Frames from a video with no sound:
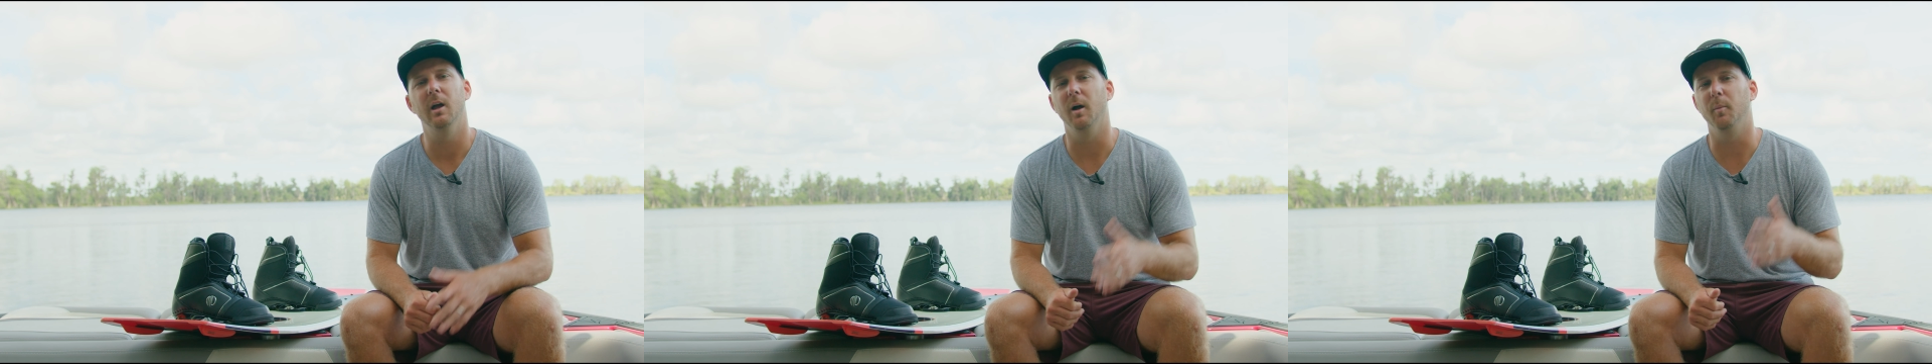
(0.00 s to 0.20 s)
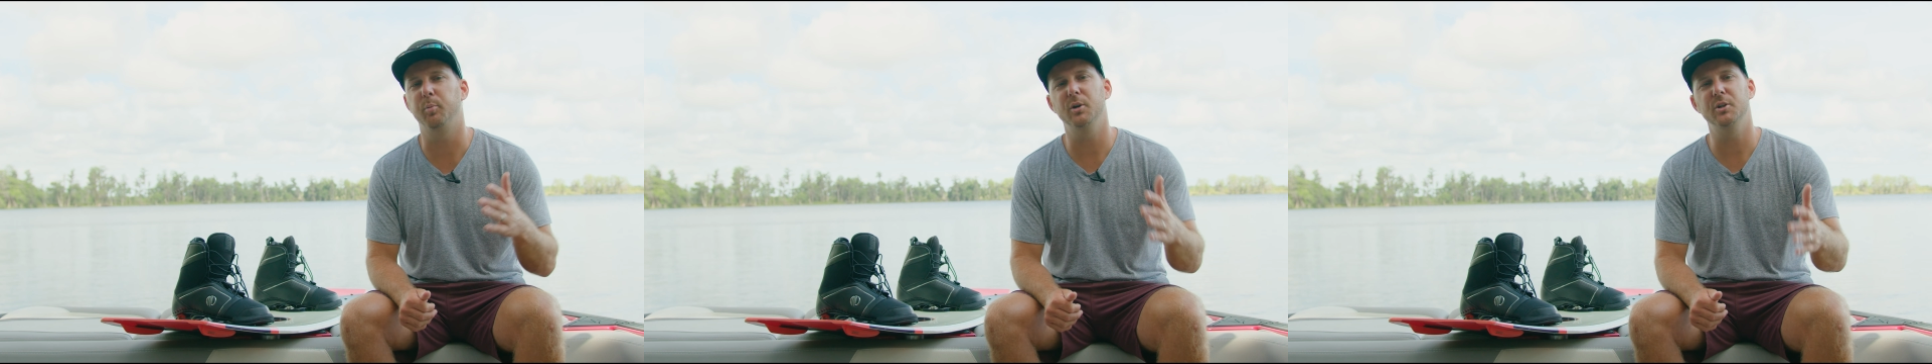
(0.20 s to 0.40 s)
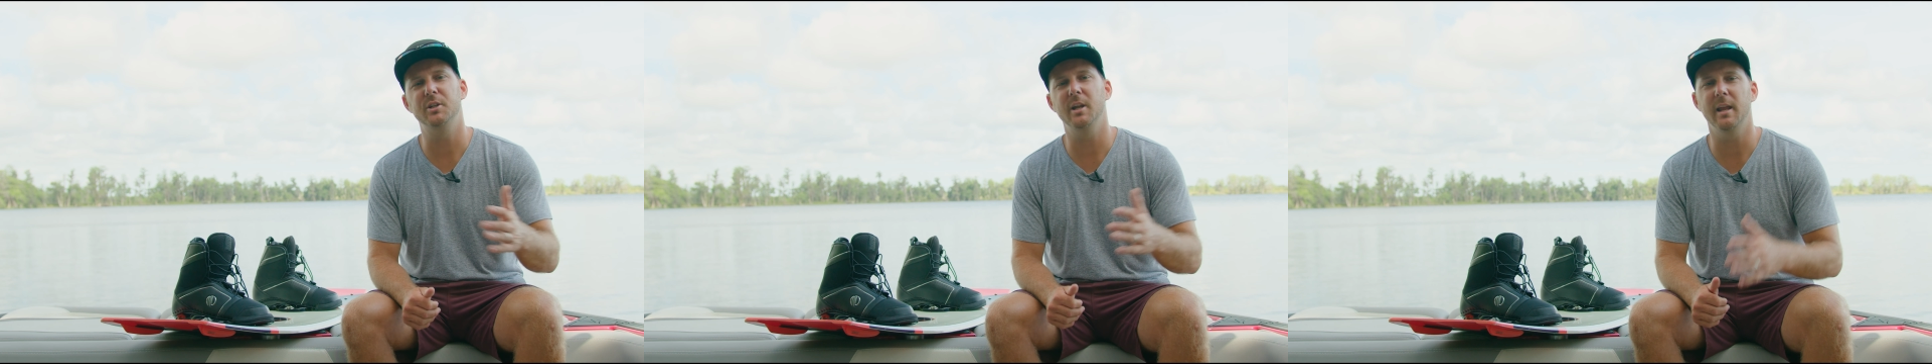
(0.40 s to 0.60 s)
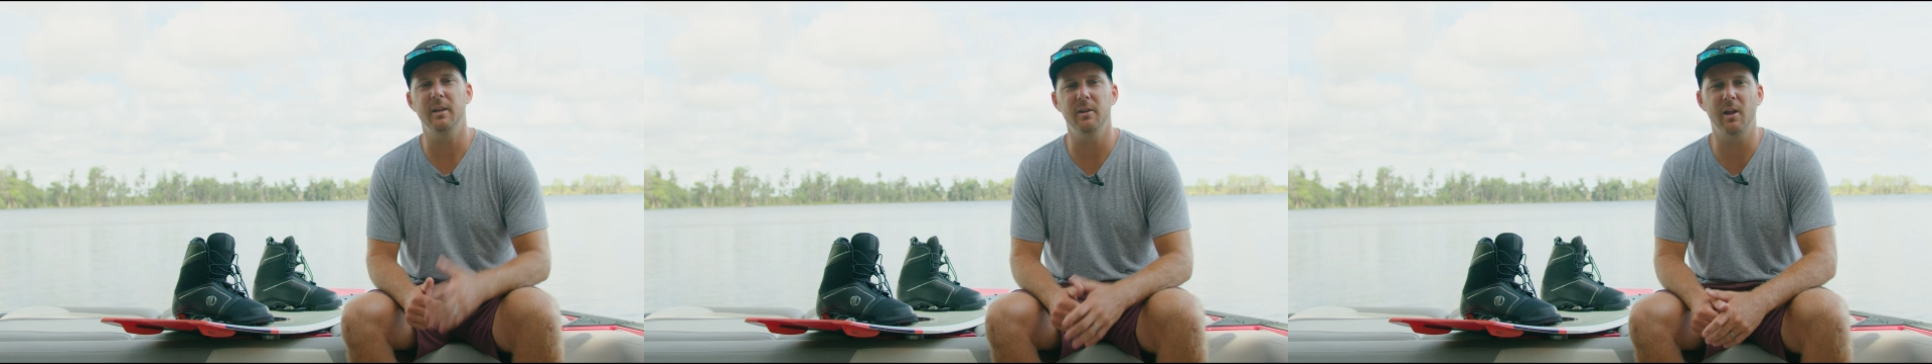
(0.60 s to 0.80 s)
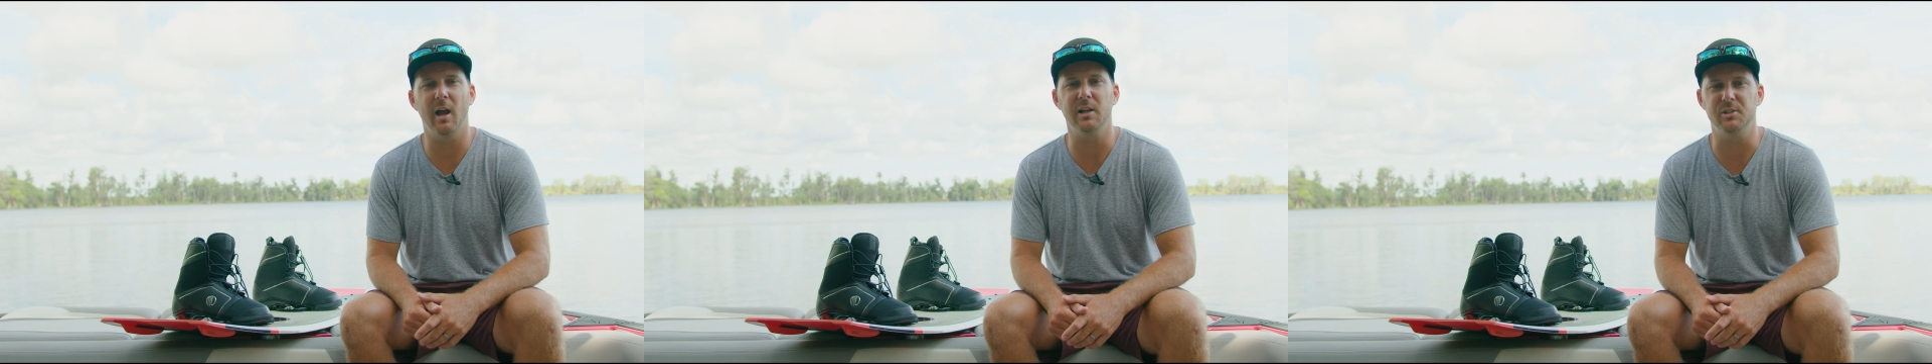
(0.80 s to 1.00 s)
Appreciate
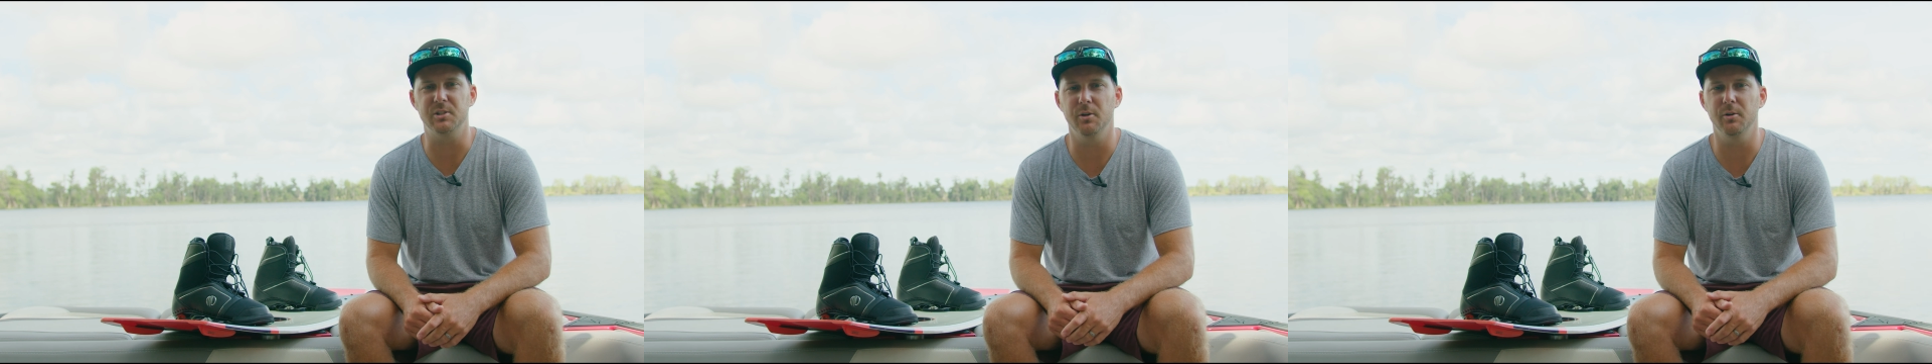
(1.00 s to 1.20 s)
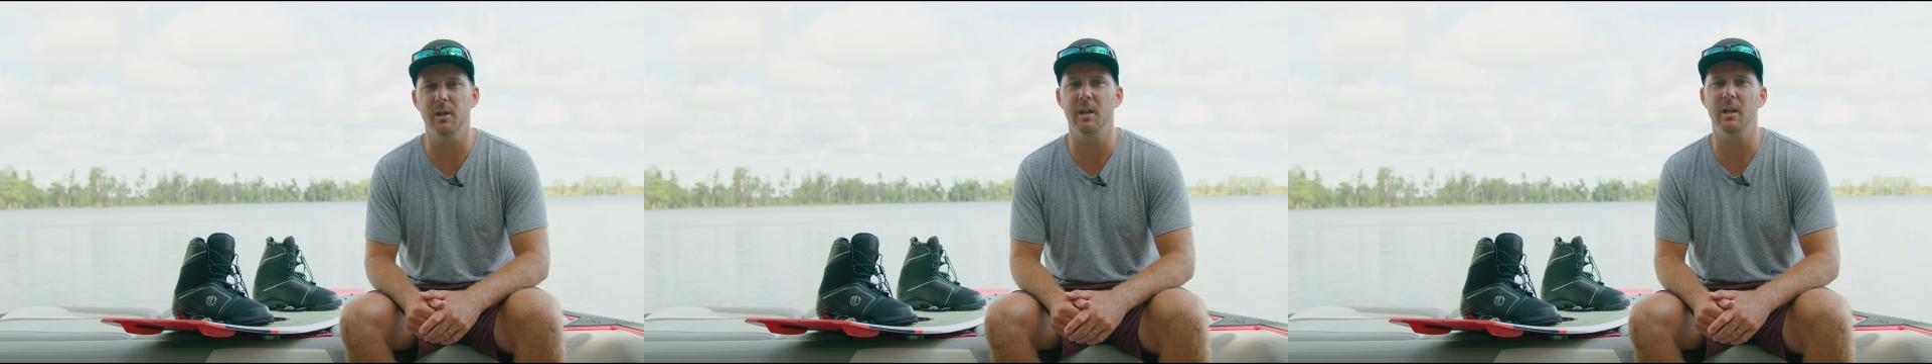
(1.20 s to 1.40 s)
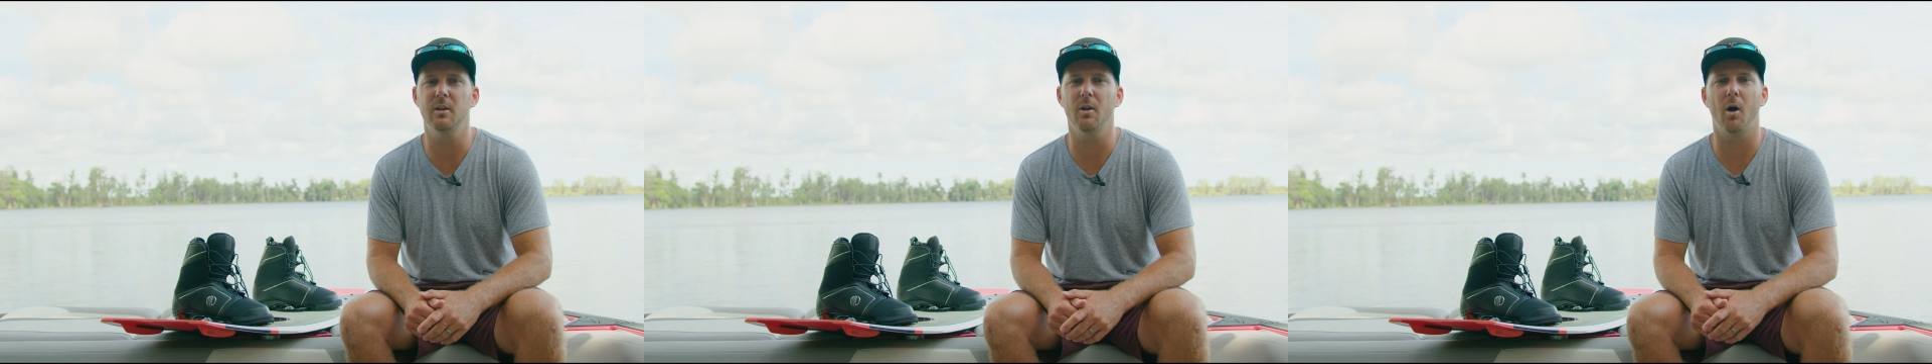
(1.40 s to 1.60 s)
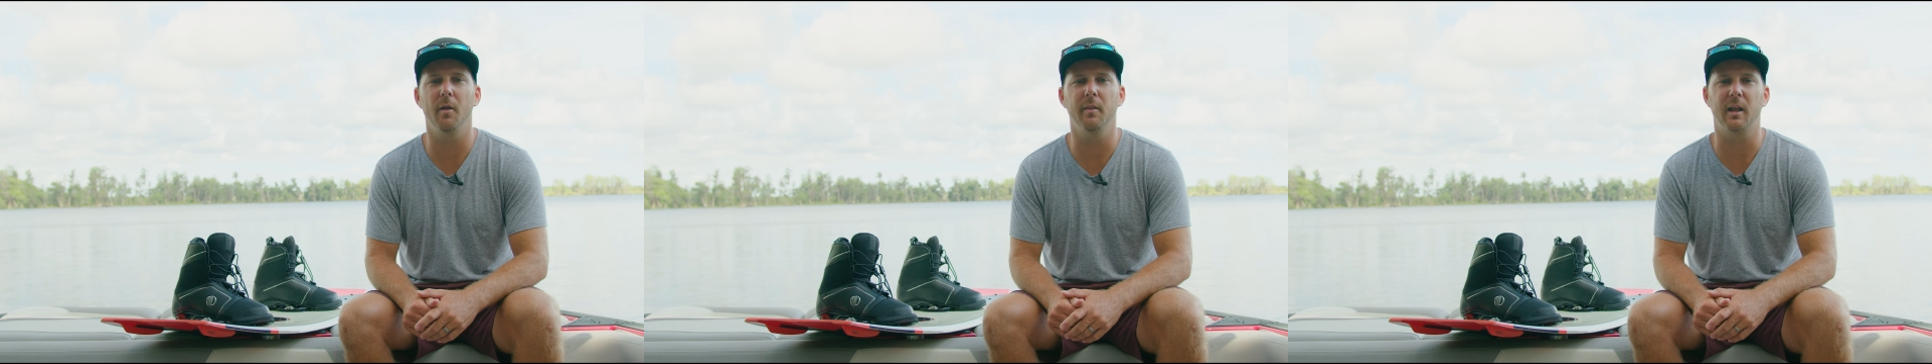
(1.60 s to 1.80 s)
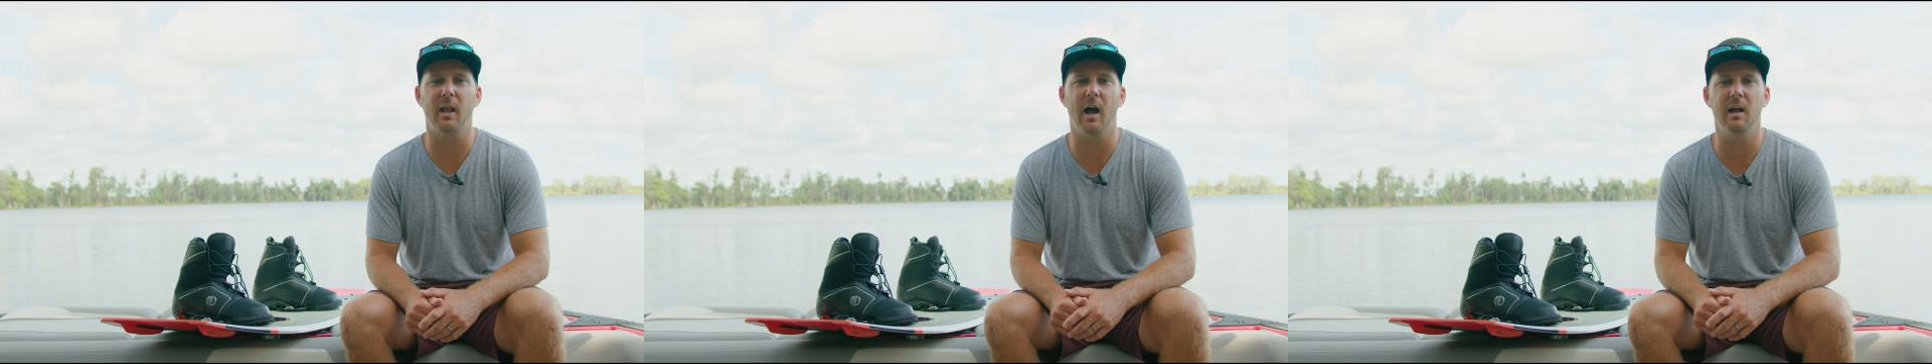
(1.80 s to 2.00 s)
you guys tuning into all
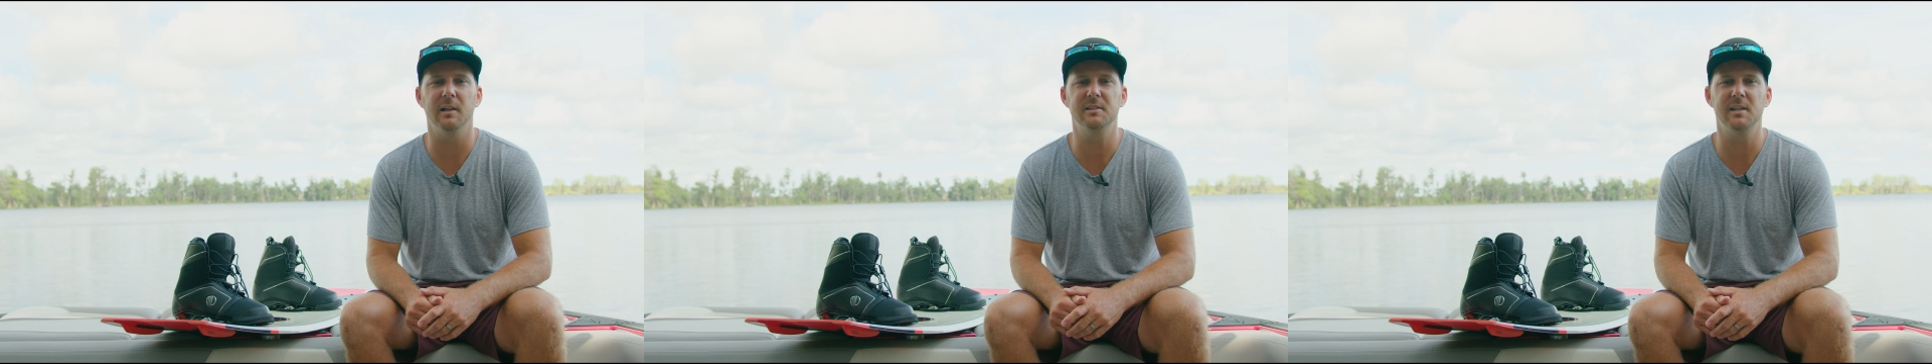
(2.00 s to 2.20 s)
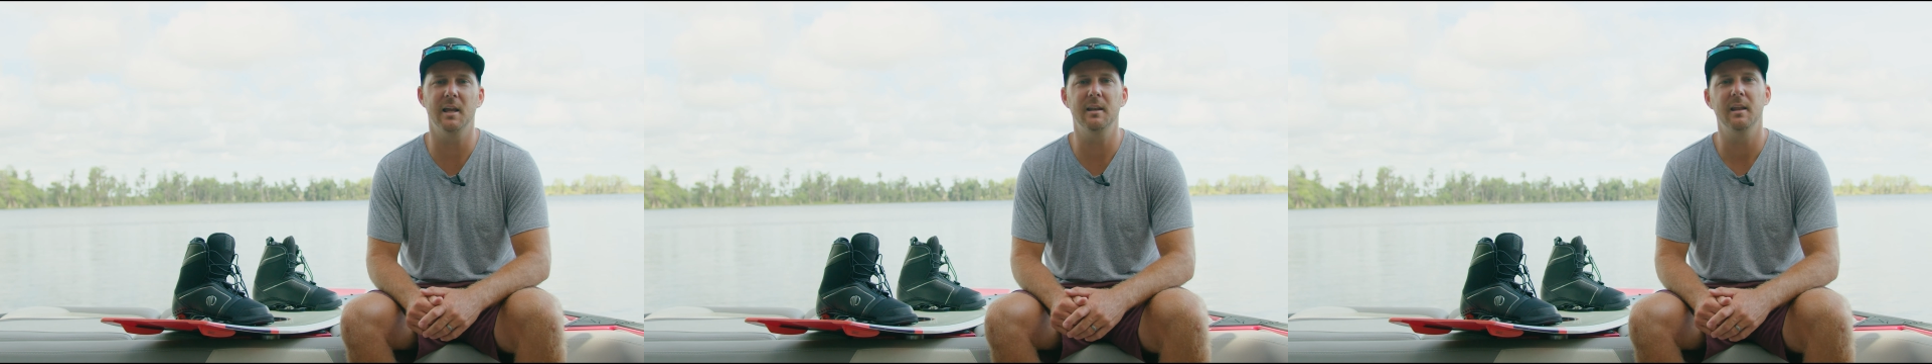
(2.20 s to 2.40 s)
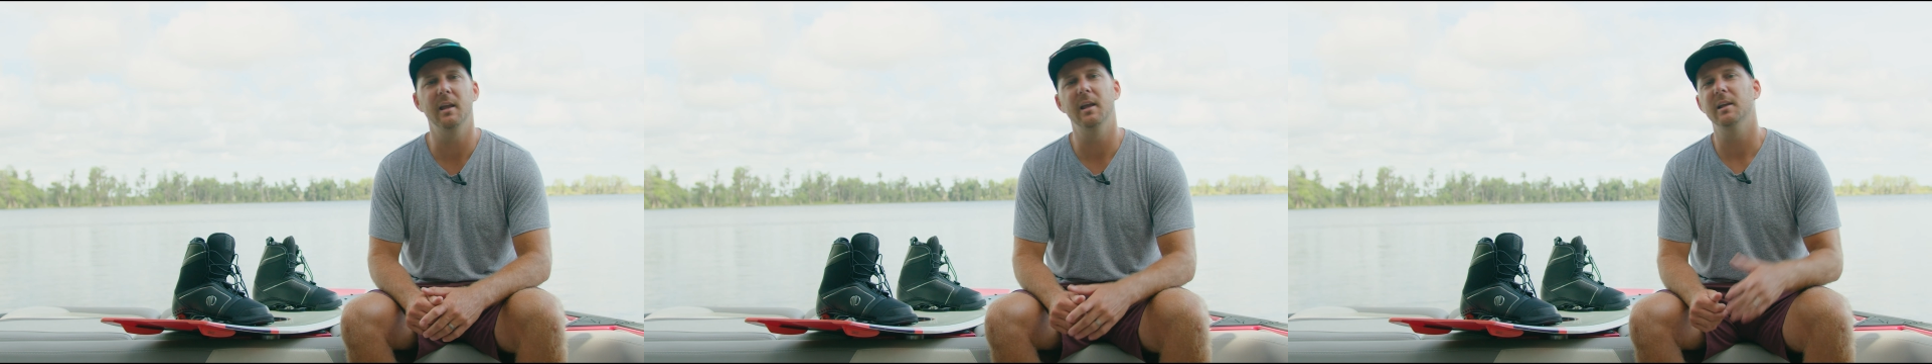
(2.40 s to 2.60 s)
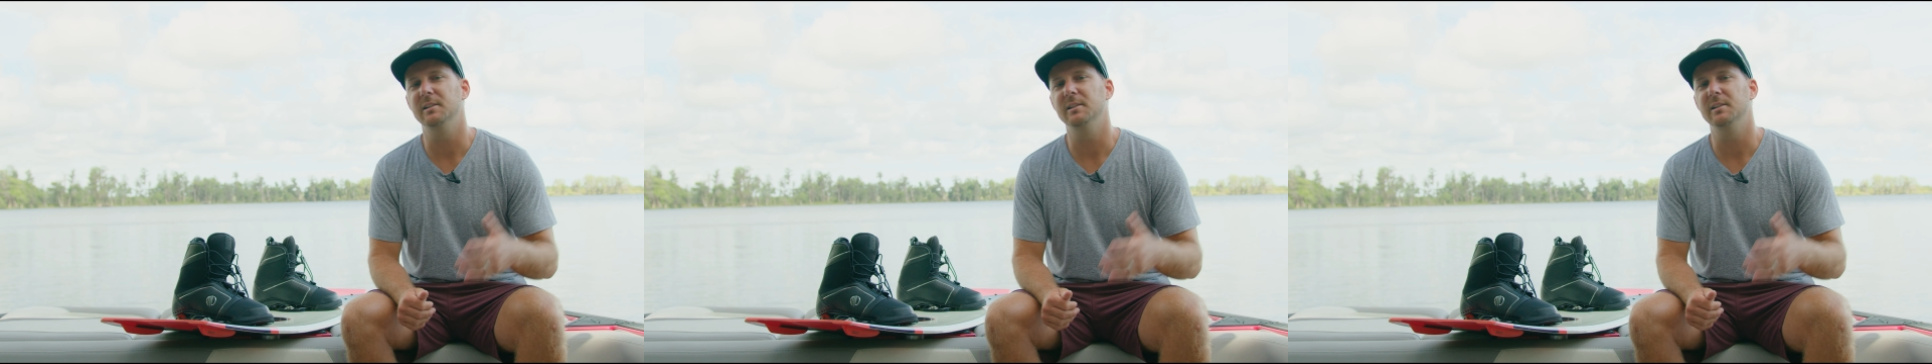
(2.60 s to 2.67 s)
the content.